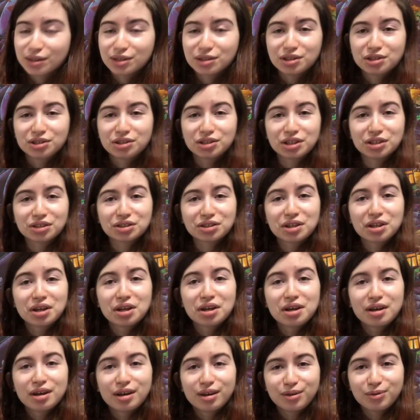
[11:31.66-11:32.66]
this is just
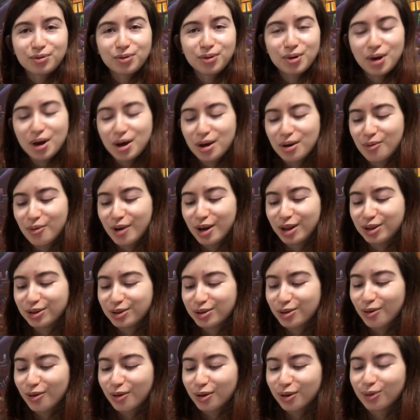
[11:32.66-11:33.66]
when
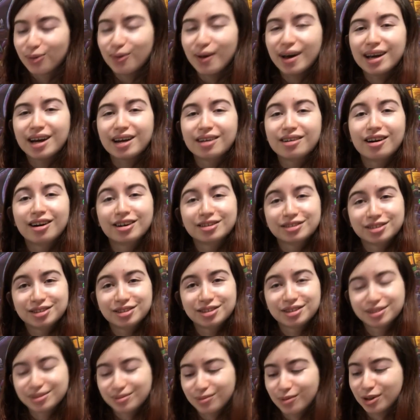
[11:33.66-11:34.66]
you Google why are
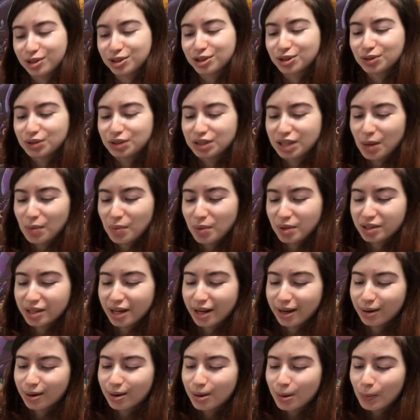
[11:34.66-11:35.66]
artists, what shows up
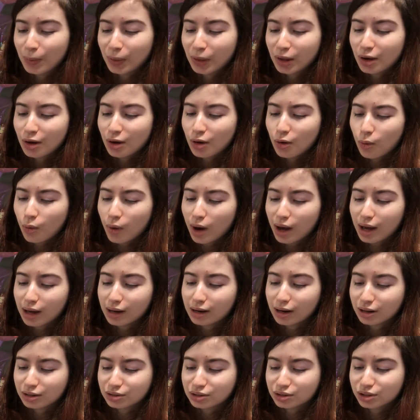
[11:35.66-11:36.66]
is like,
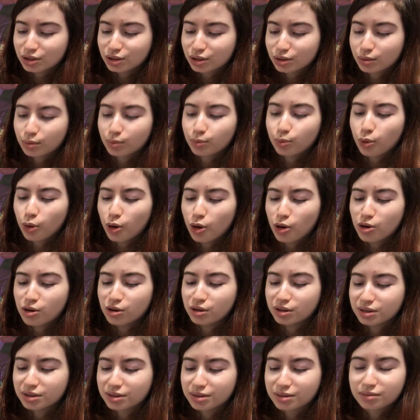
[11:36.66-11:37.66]
why are artists
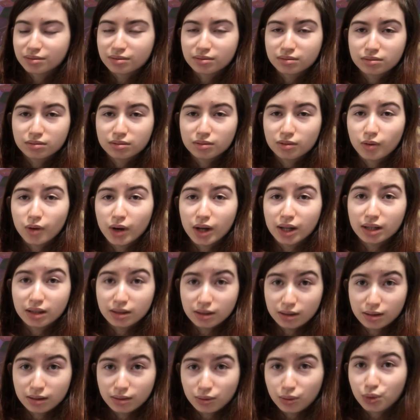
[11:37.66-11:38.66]
poor?
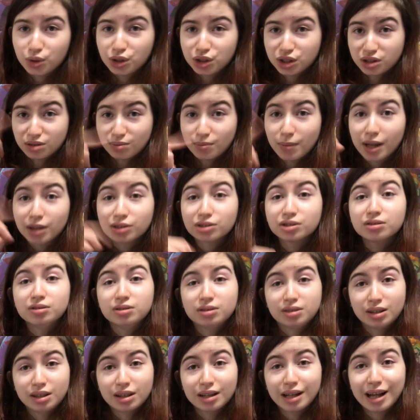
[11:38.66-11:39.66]
Well, we just
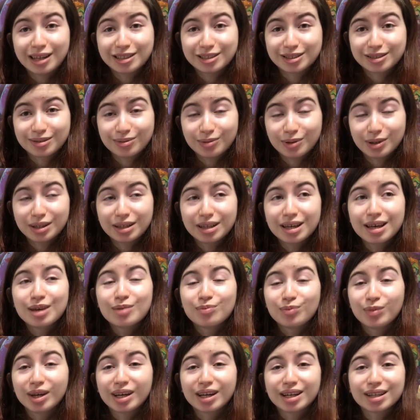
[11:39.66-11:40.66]
mentioned it in the last one.
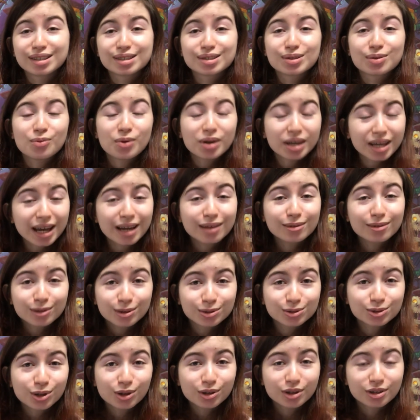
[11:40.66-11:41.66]
Because we can't
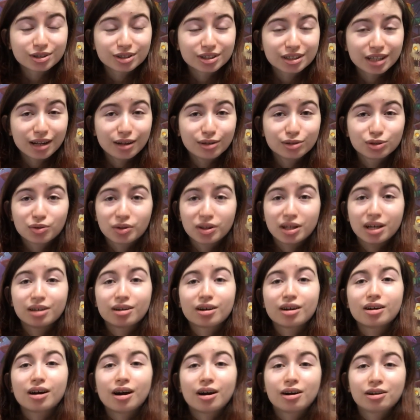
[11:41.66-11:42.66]
control ourselves when
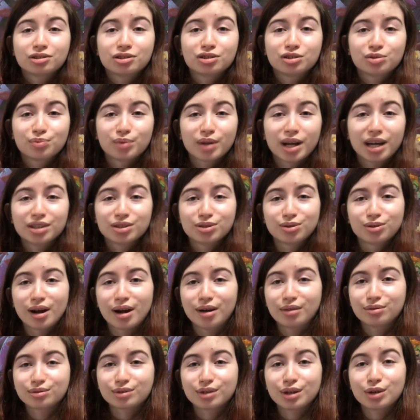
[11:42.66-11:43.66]
there are art supplies
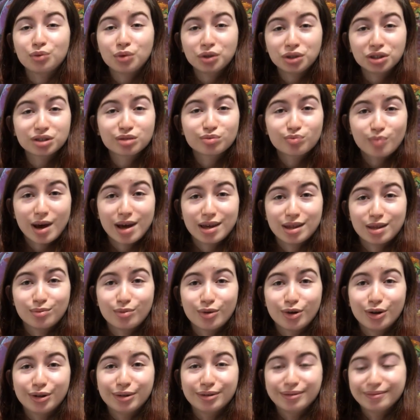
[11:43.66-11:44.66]
around, and we just buy
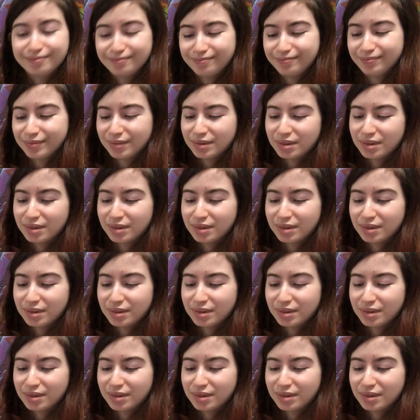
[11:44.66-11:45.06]
them all.